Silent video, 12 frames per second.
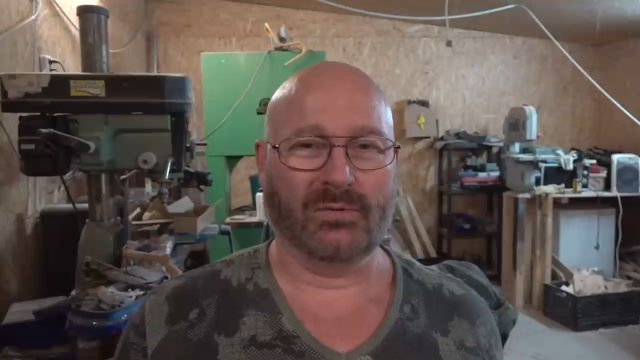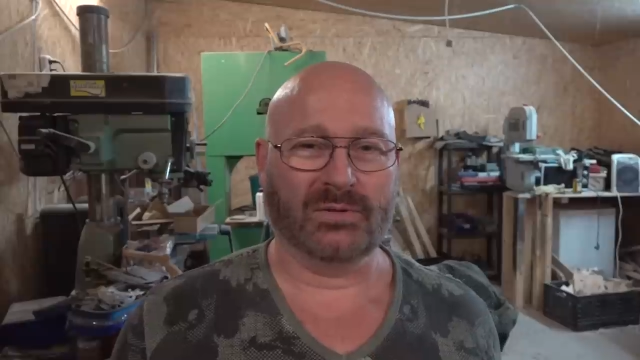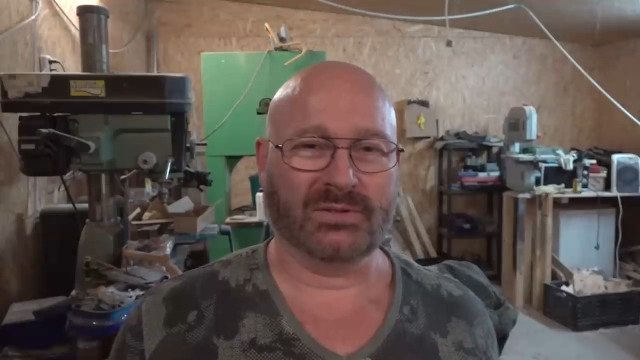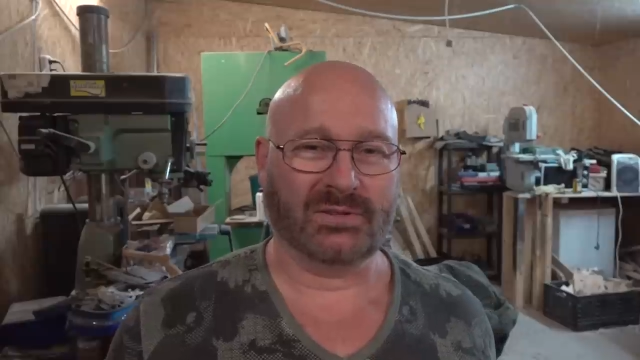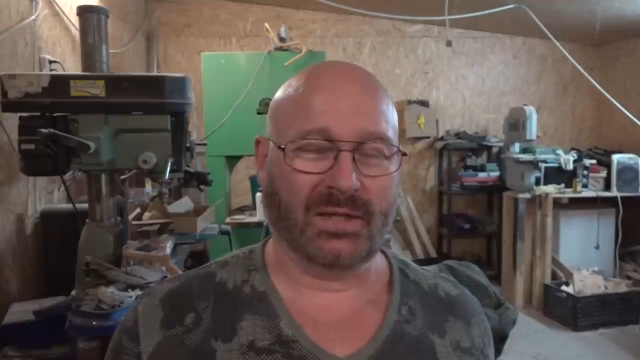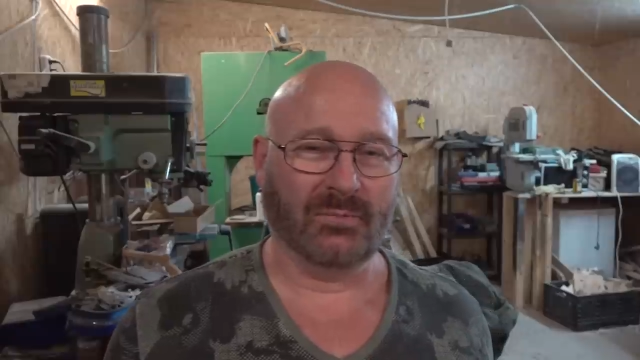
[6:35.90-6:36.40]
to do
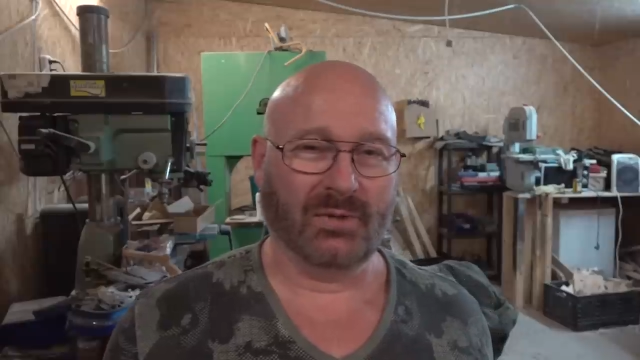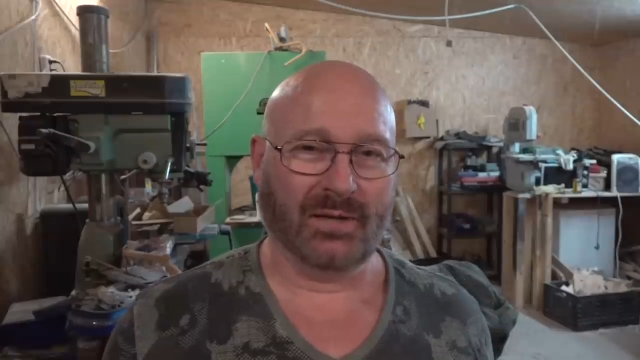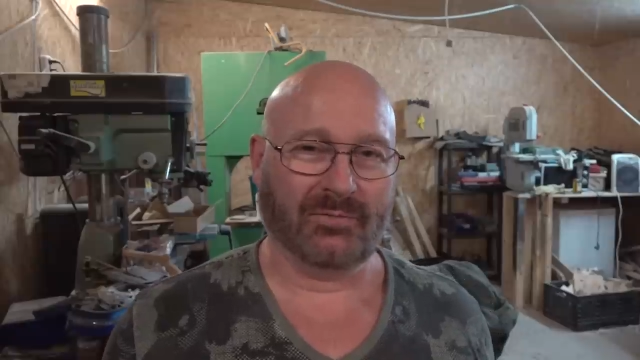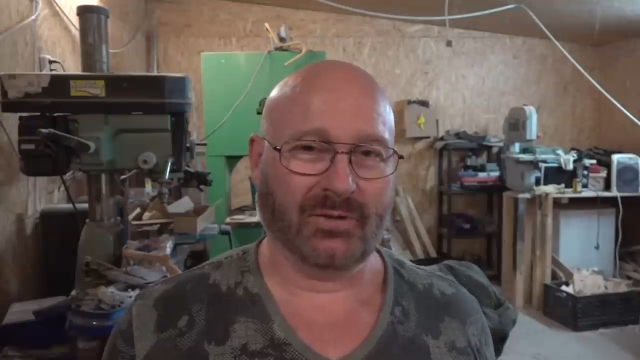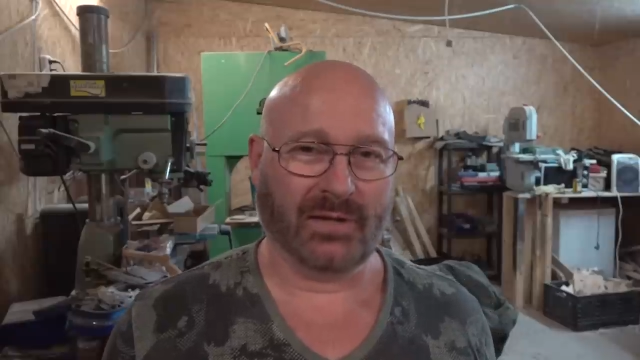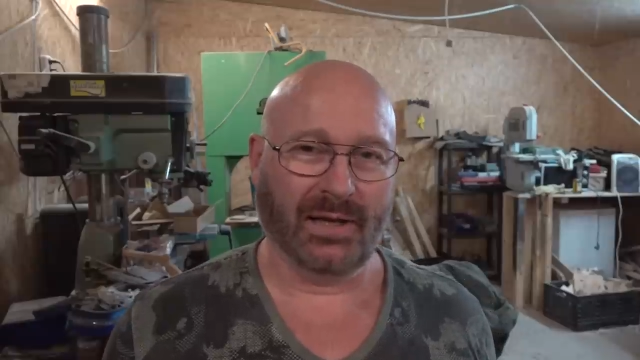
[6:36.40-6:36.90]
the same
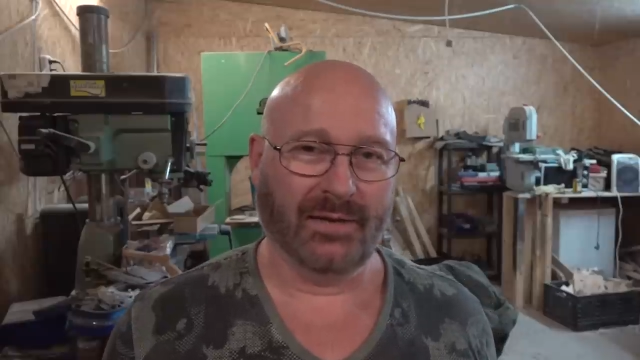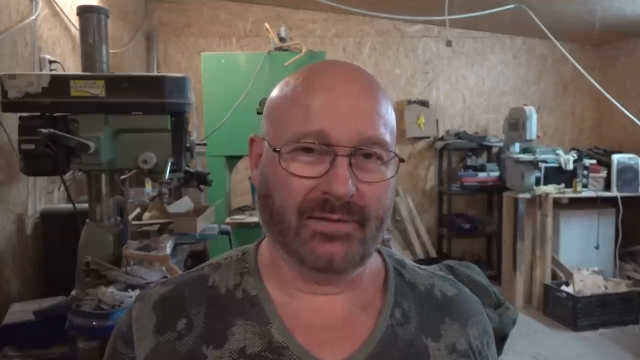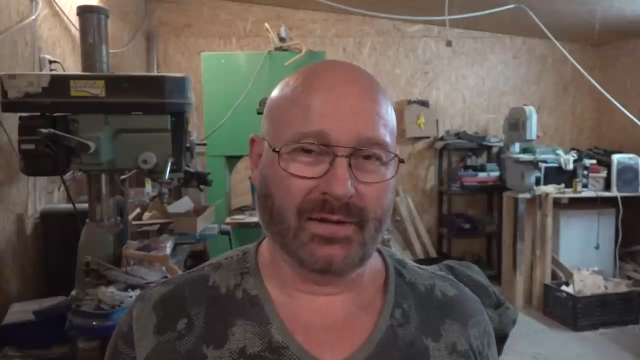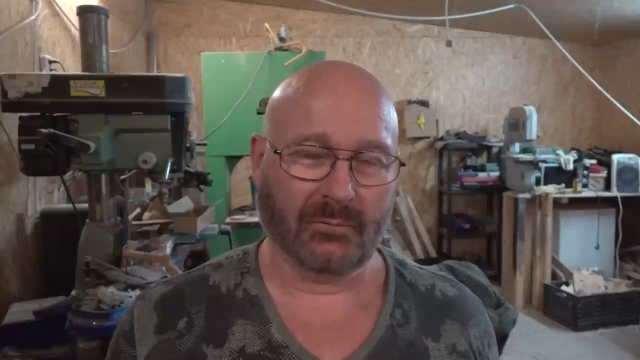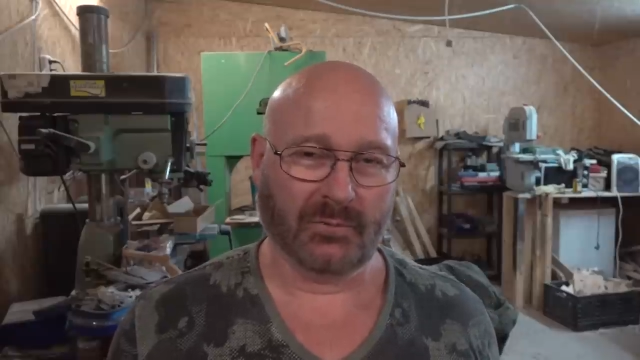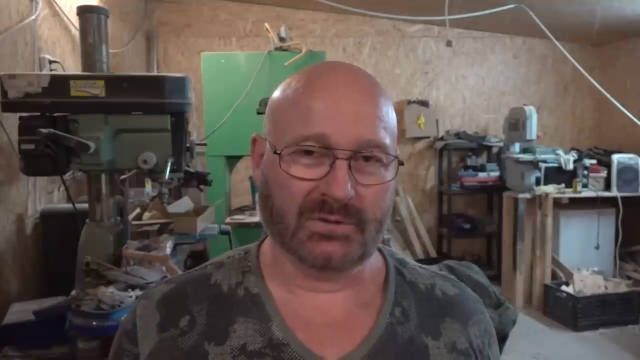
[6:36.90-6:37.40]
knife again.
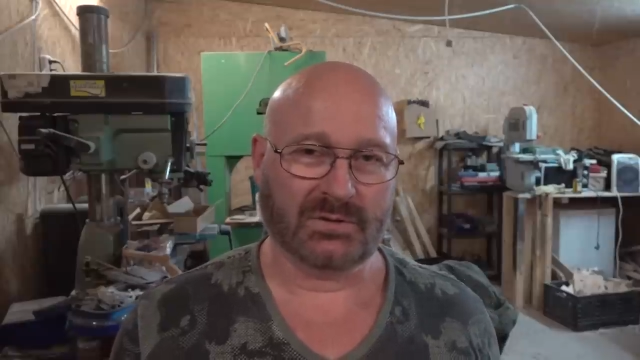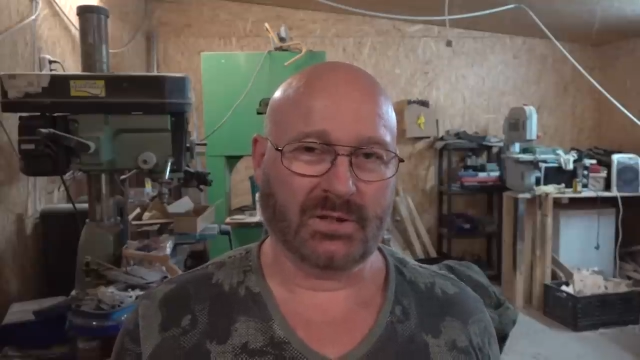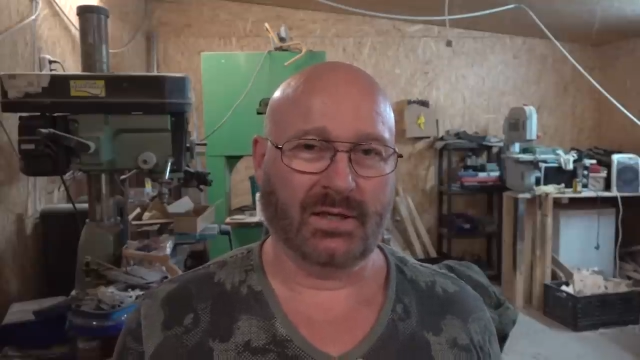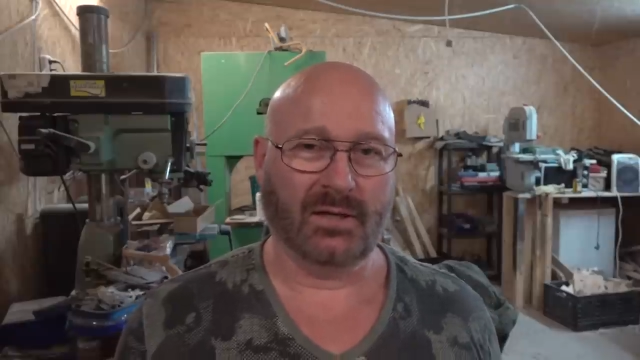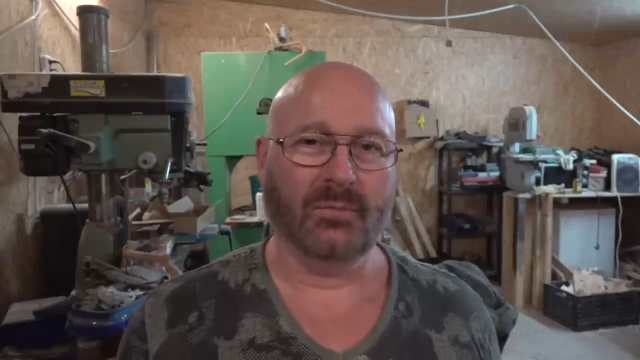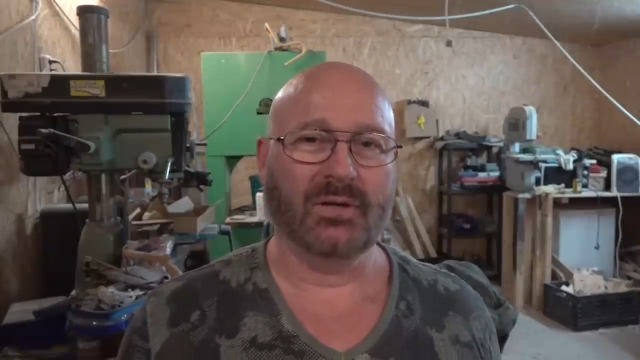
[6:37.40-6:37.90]
That will
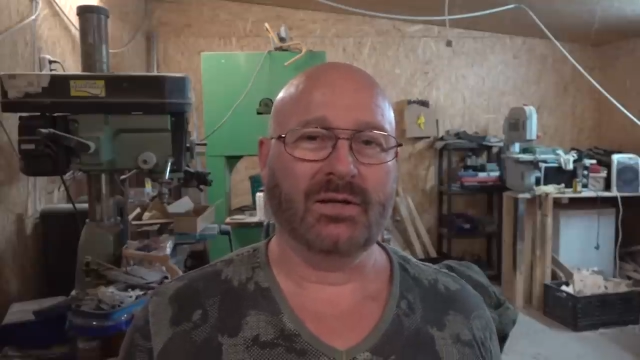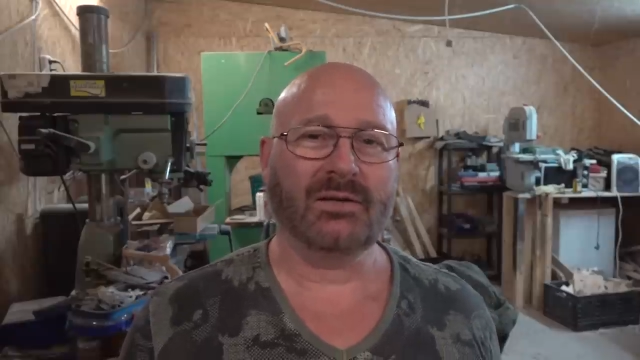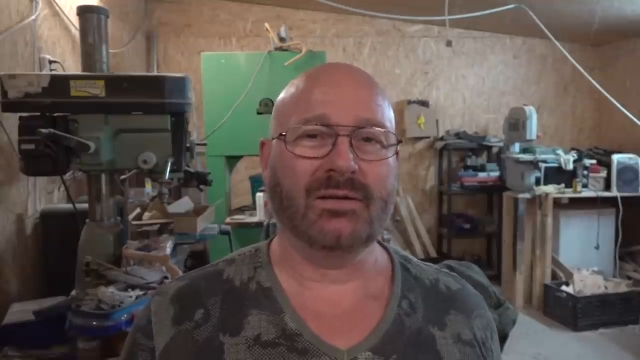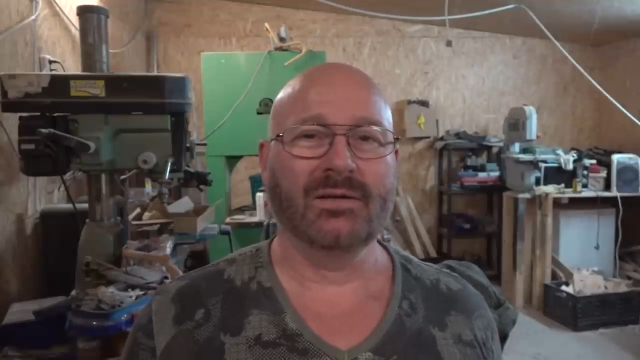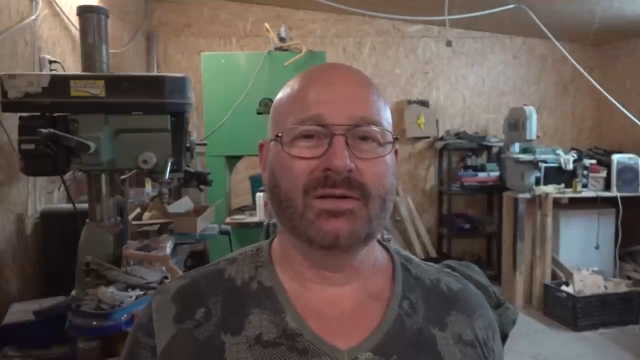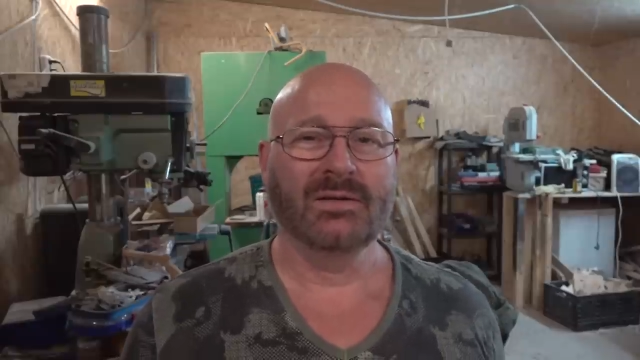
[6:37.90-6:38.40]
stay limited,